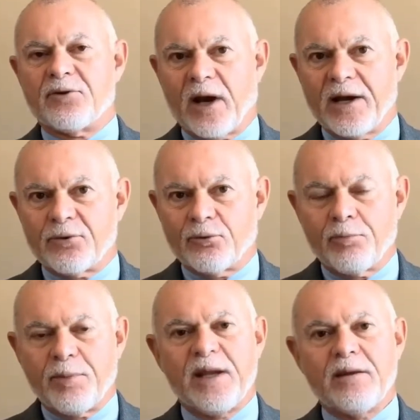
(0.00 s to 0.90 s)
tried
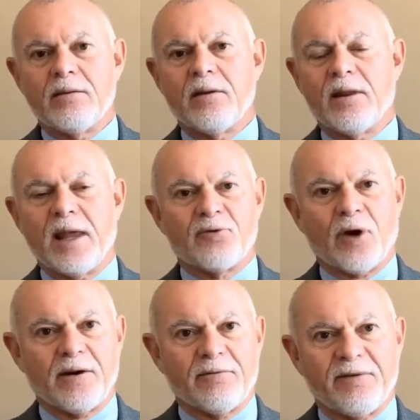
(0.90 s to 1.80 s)

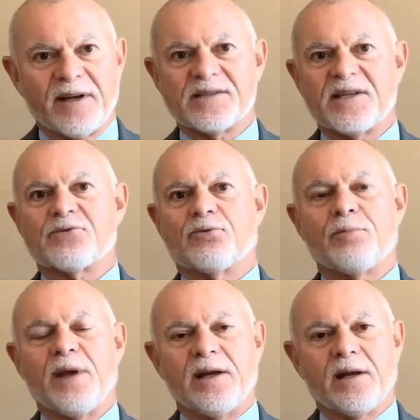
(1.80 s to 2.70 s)
to fix this
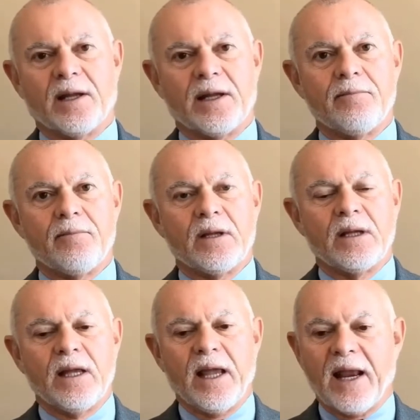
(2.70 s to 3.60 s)
repeatedly
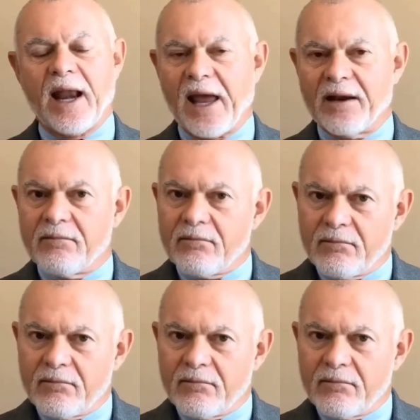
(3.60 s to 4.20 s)
and had